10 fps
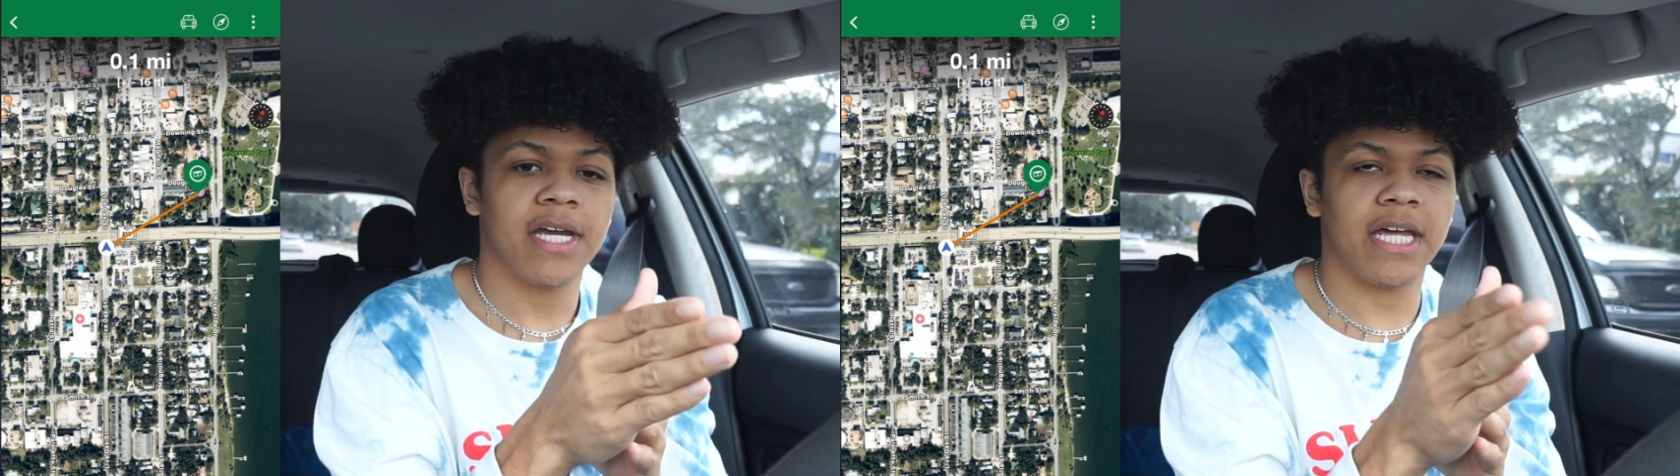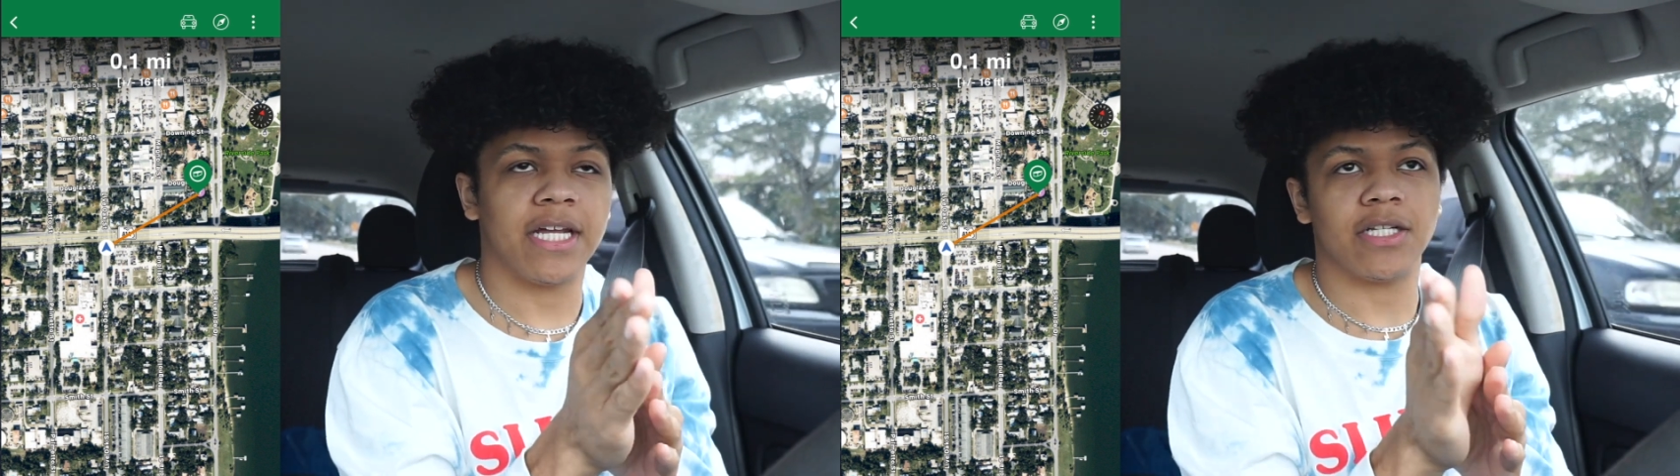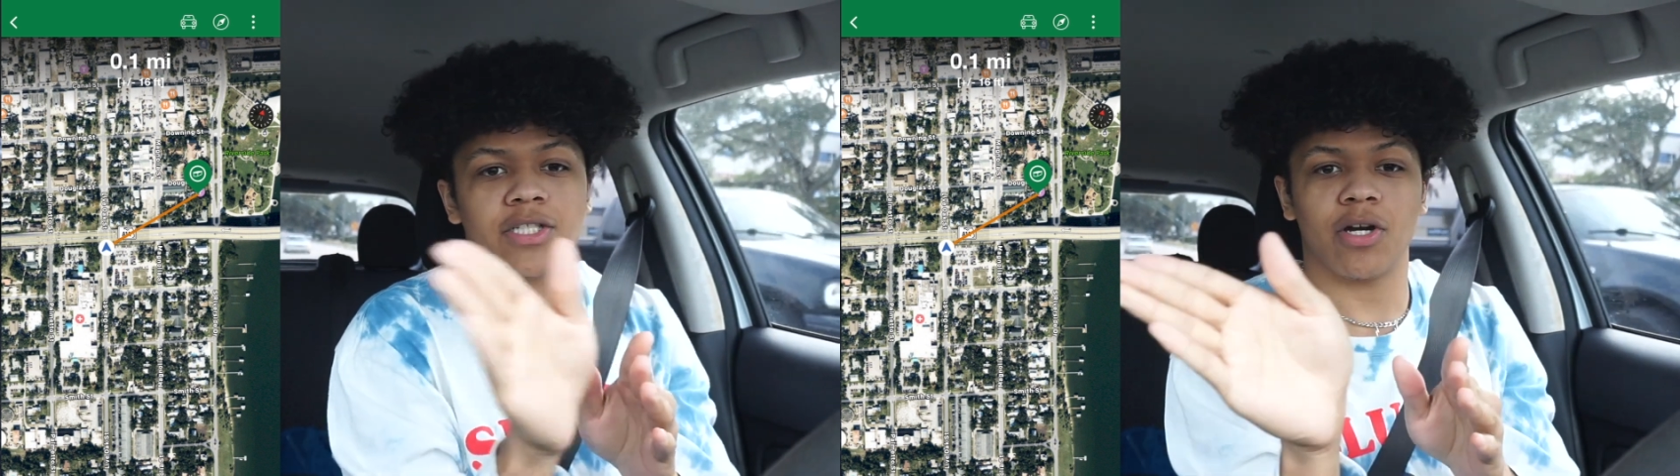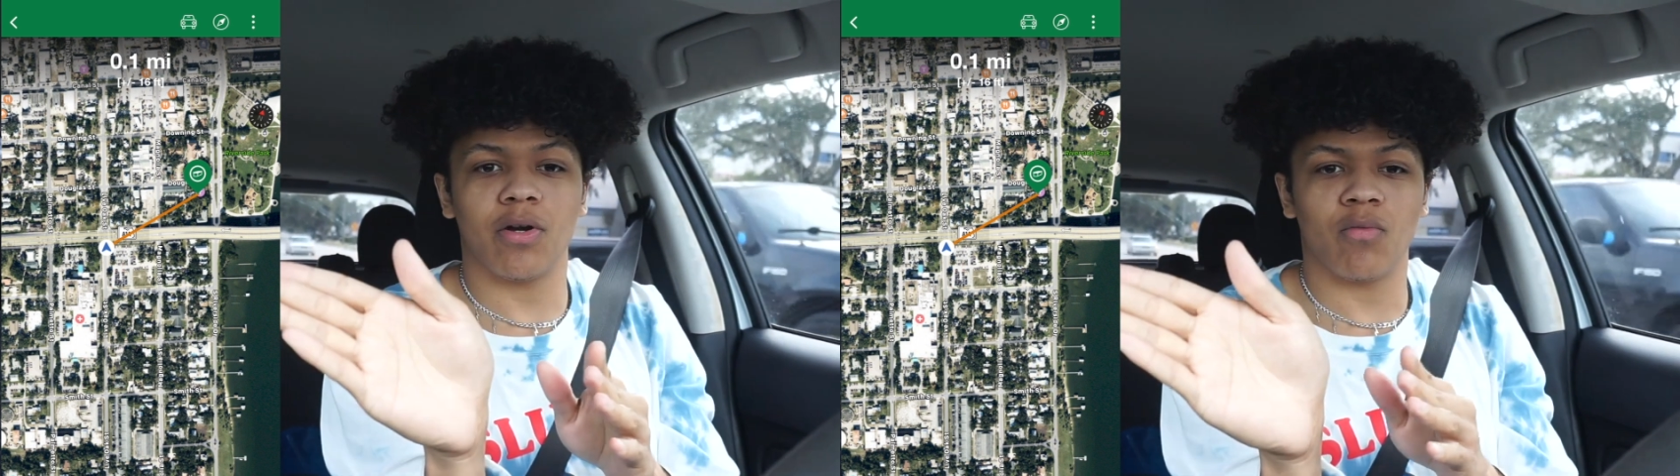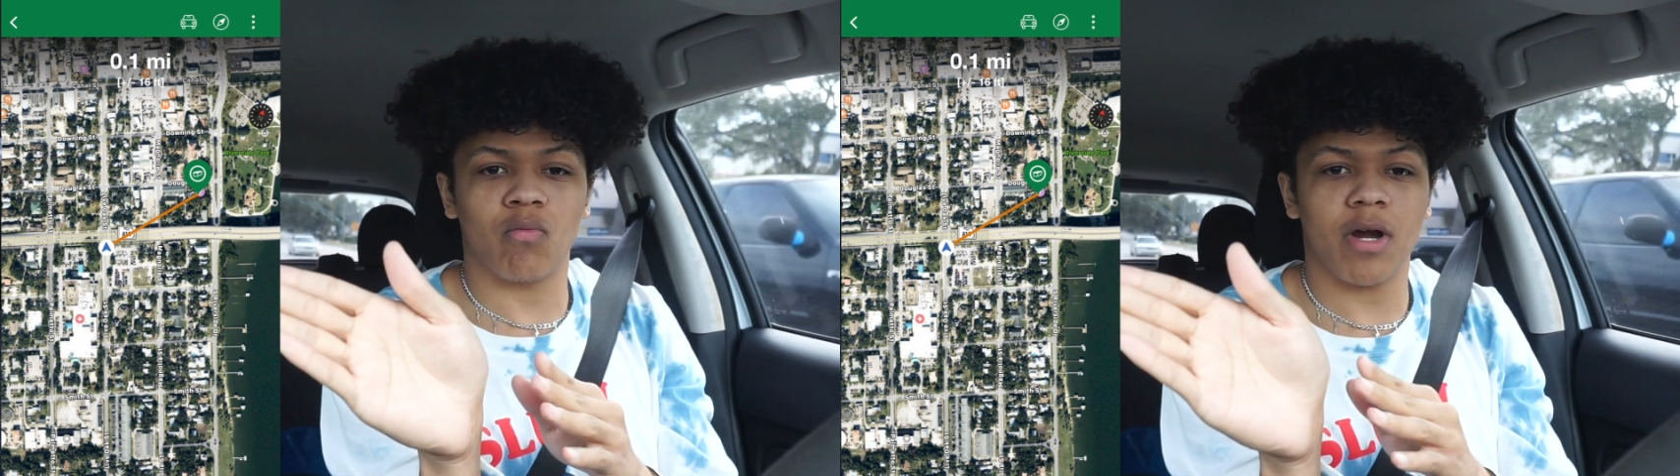and then
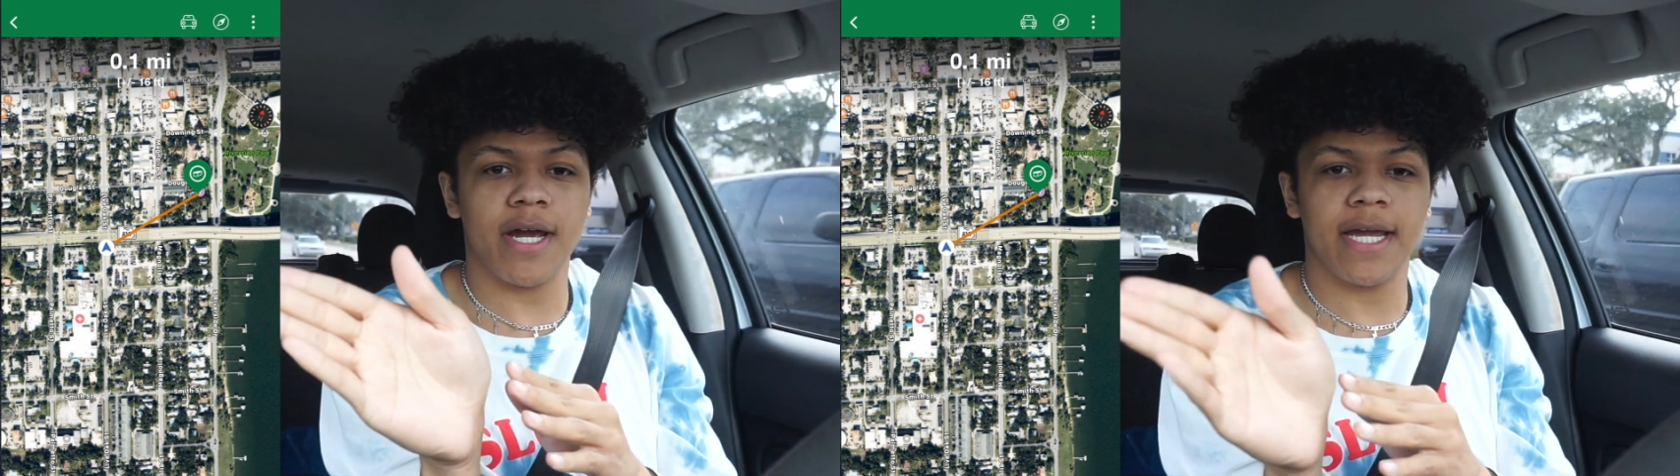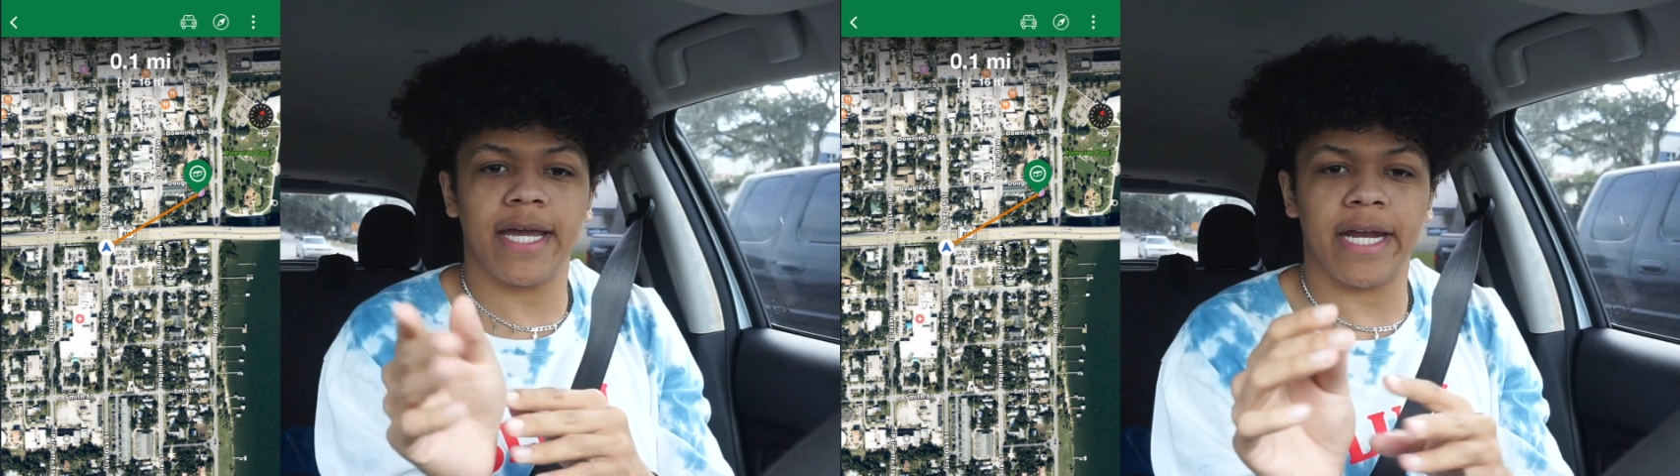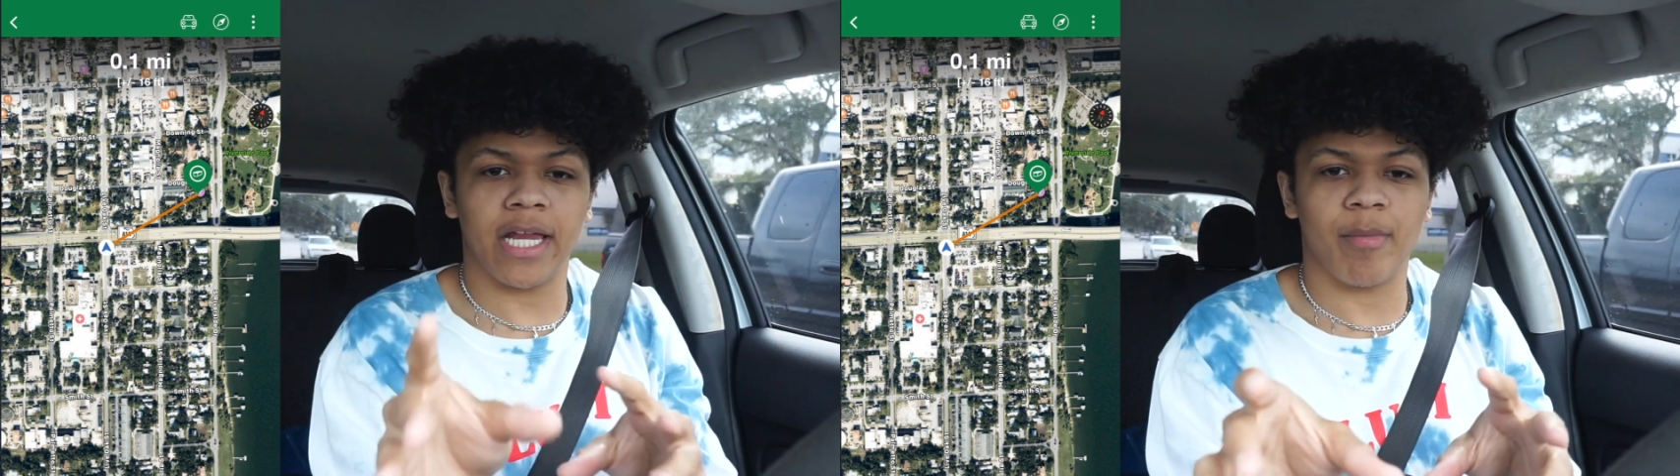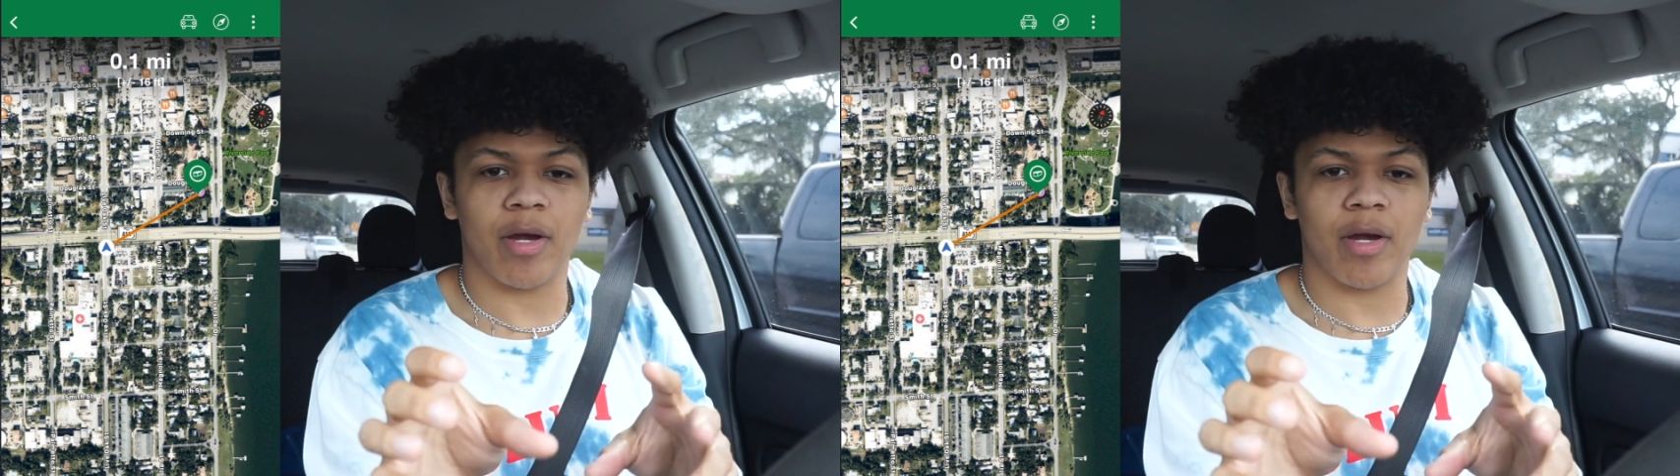turn right and then I'm